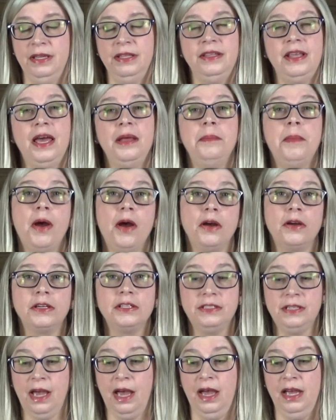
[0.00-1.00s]
that
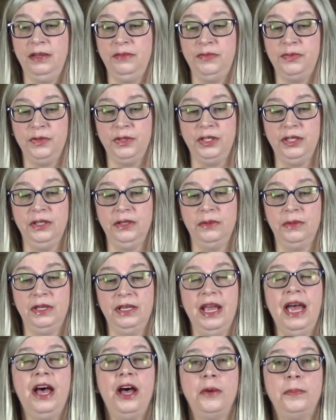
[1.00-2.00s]
mark time for you
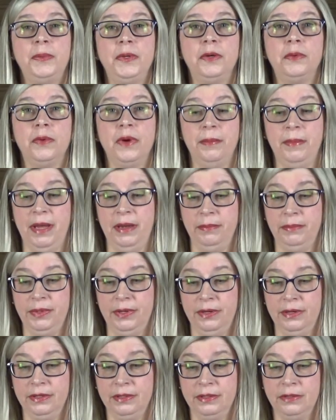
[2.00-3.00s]
and help you
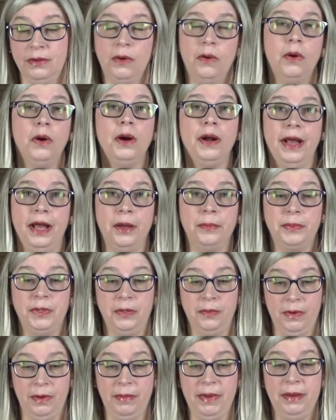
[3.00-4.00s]
remember
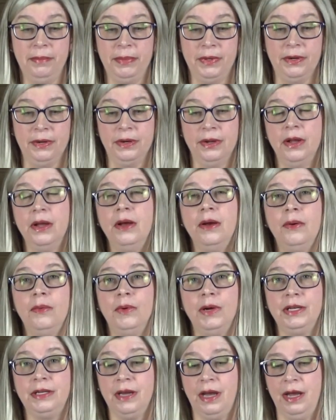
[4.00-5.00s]

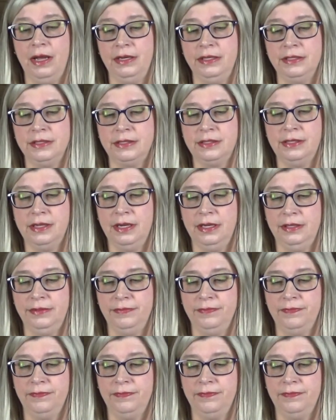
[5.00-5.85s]
what God has done?